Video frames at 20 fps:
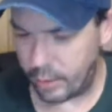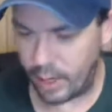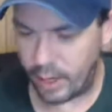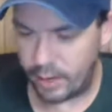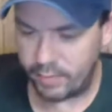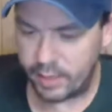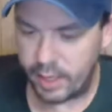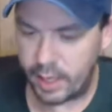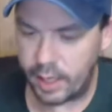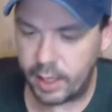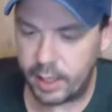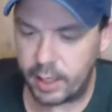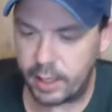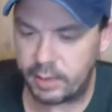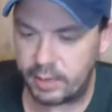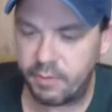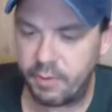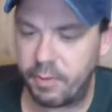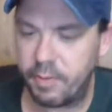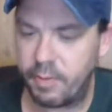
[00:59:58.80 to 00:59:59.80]
have dated.
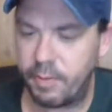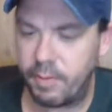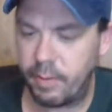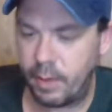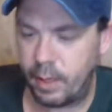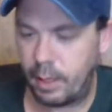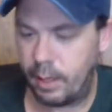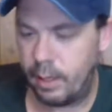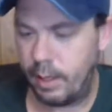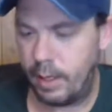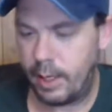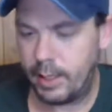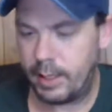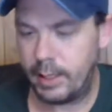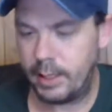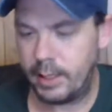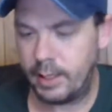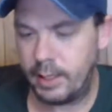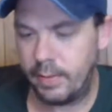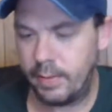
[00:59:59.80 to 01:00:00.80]
It's from
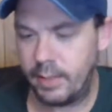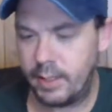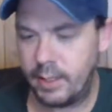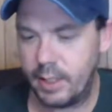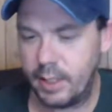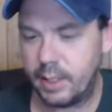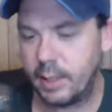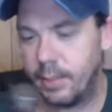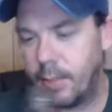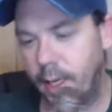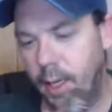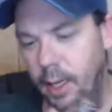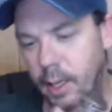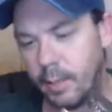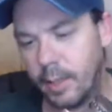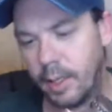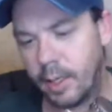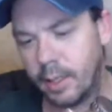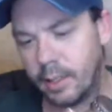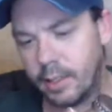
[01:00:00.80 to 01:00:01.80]
1976, and mainly
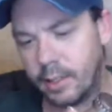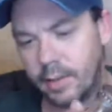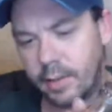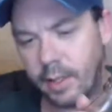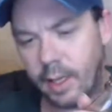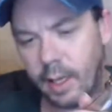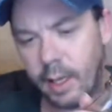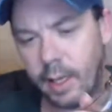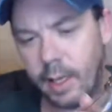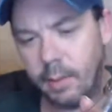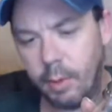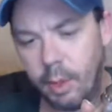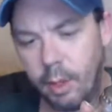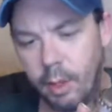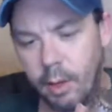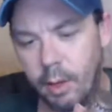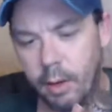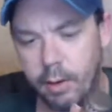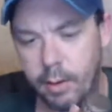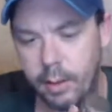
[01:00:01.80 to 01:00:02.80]
because of the label
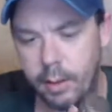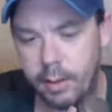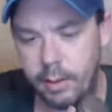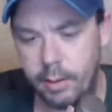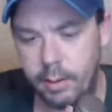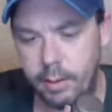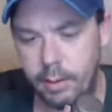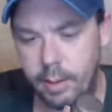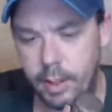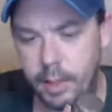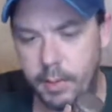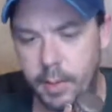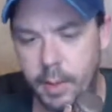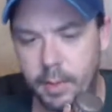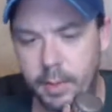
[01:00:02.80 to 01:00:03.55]
on it. I mean,